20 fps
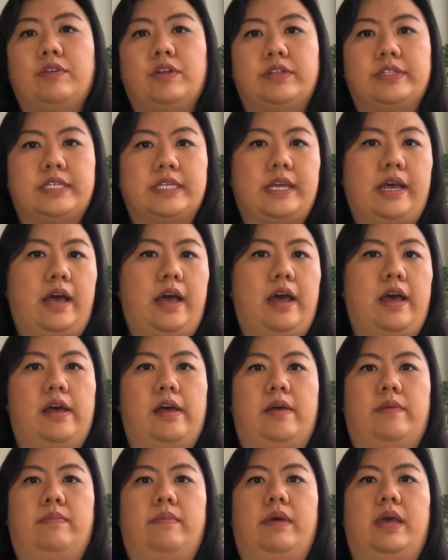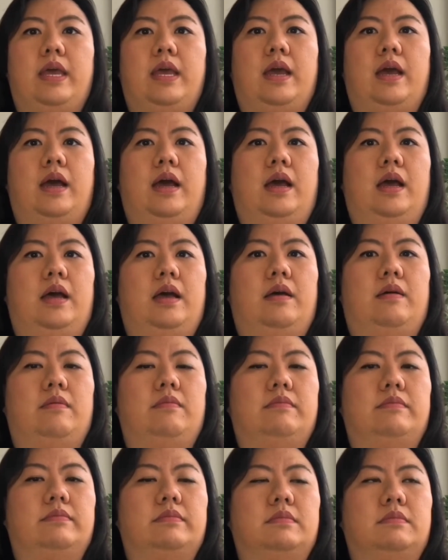to come,
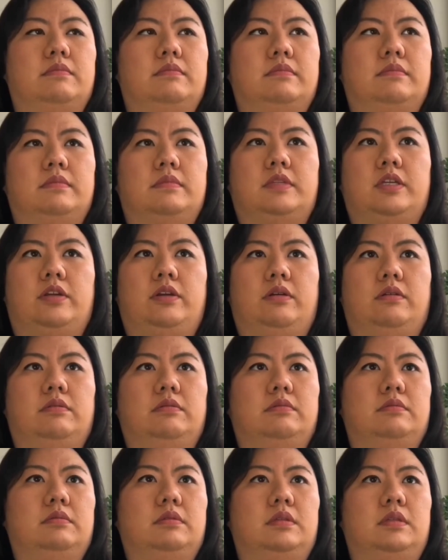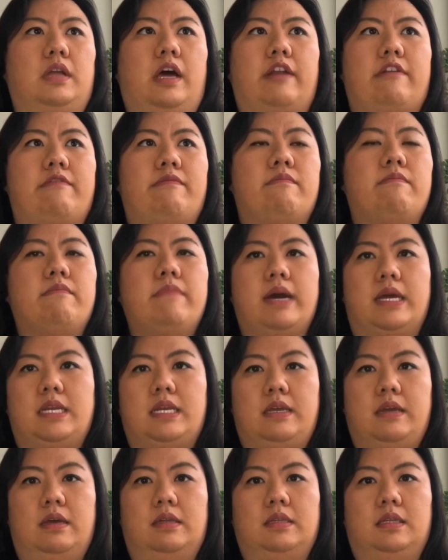a lot of
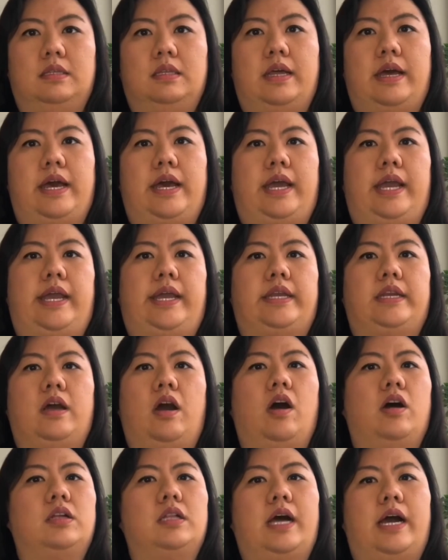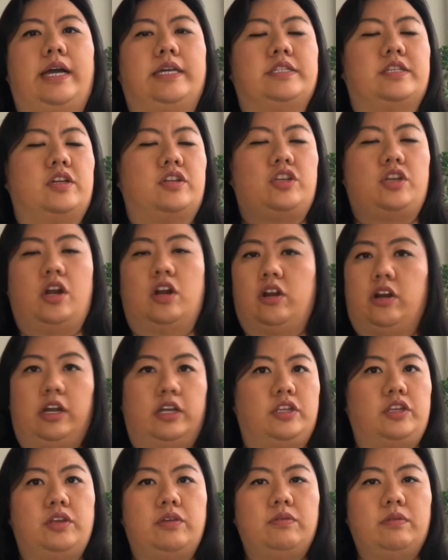money on the line, all eyes are
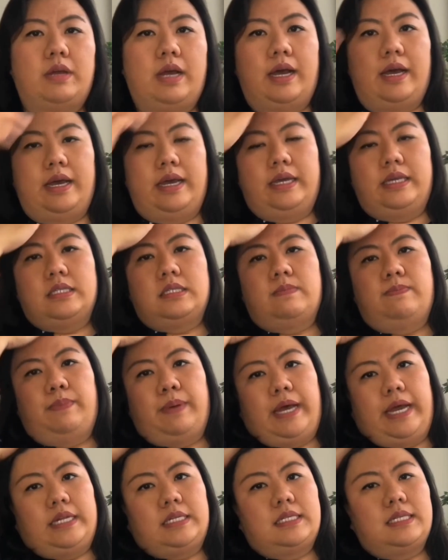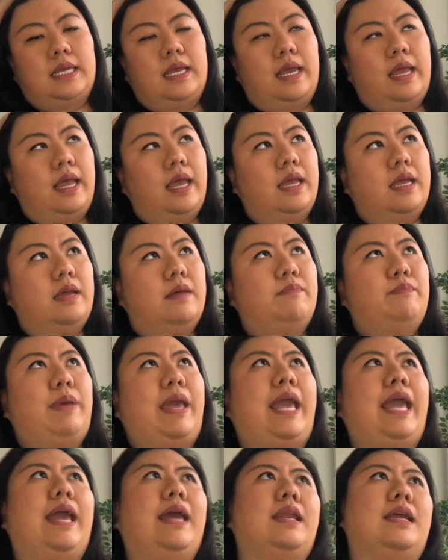on you guys, but
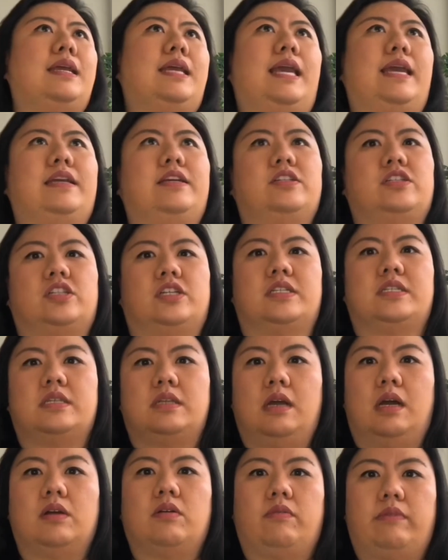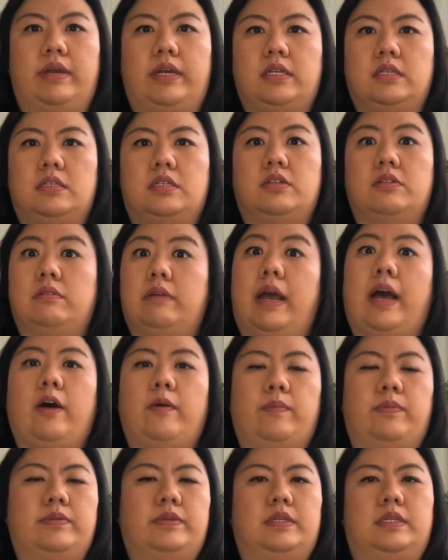panicking is just not going to
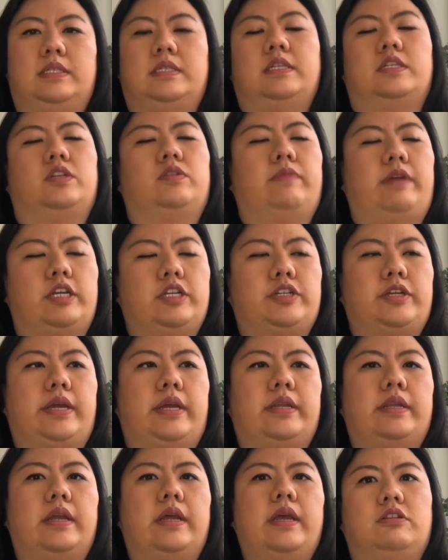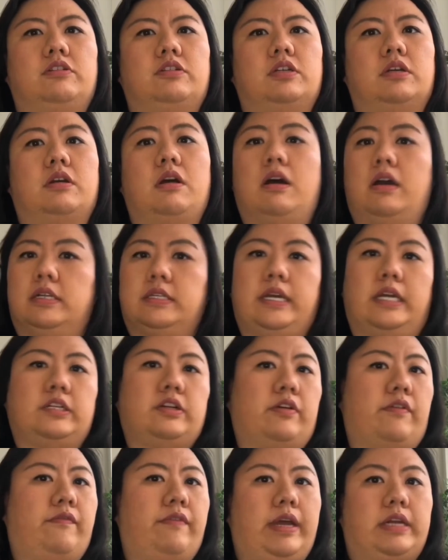help the situation. You should contact
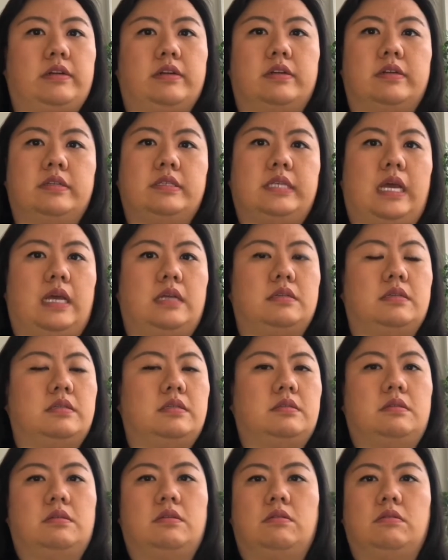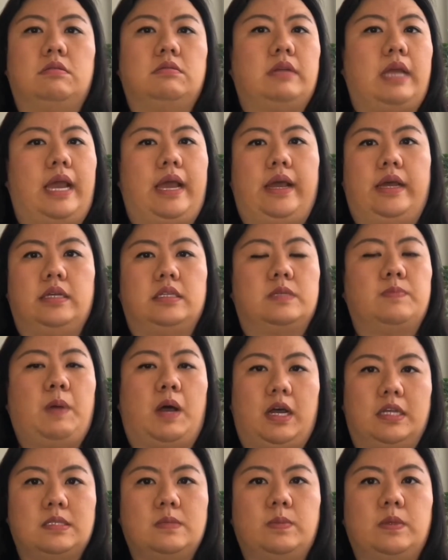your vendors as soon as
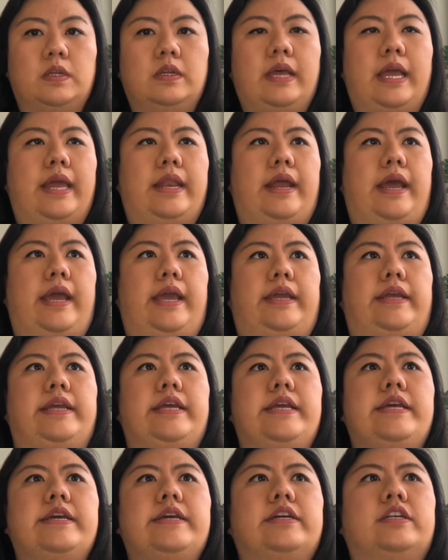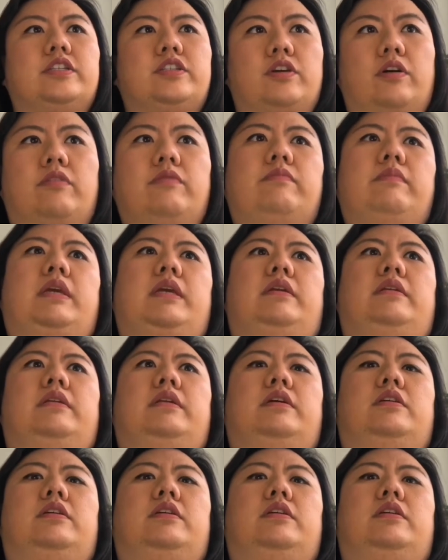possible, and I don't mean